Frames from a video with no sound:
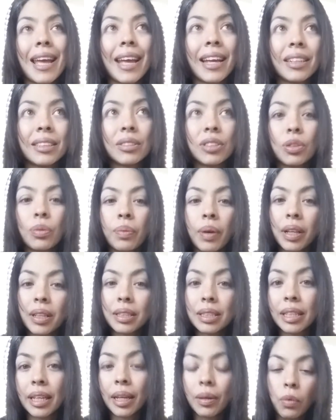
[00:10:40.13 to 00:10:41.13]
And you're
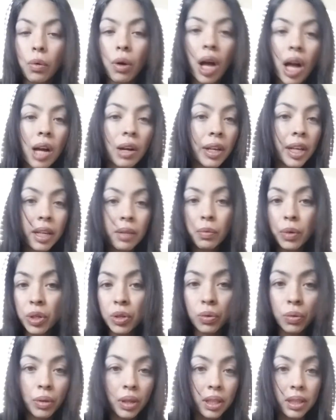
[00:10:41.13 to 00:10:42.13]
probably saying, well, how can we
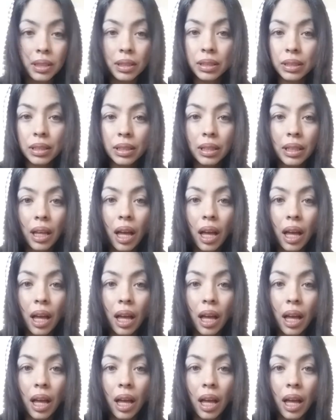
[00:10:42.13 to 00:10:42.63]
do this?